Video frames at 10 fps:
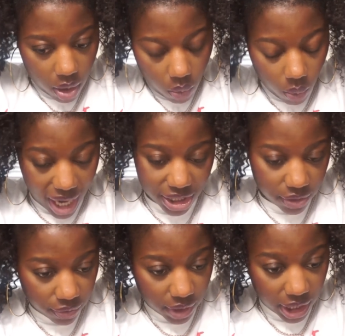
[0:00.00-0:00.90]

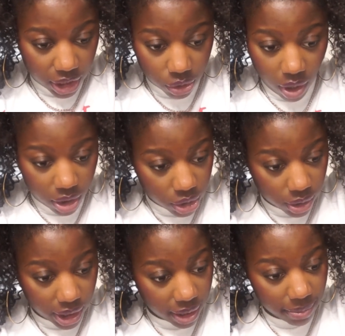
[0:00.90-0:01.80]
Watching for that
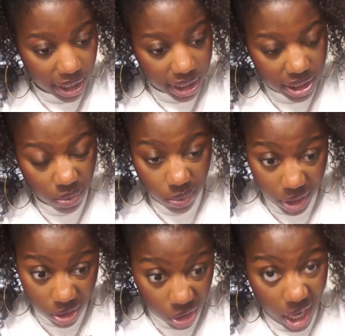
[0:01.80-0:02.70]
drawstring because it
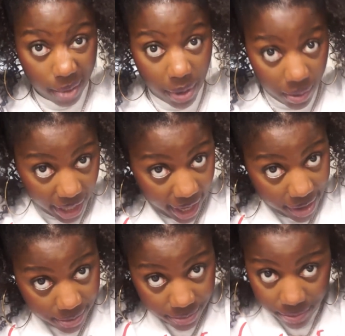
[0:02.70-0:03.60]
will try to poke
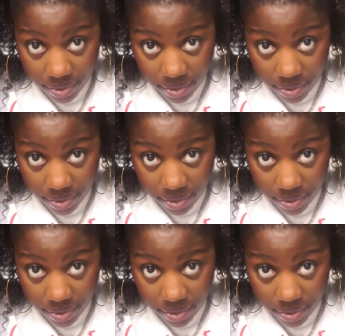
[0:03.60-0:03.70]
out.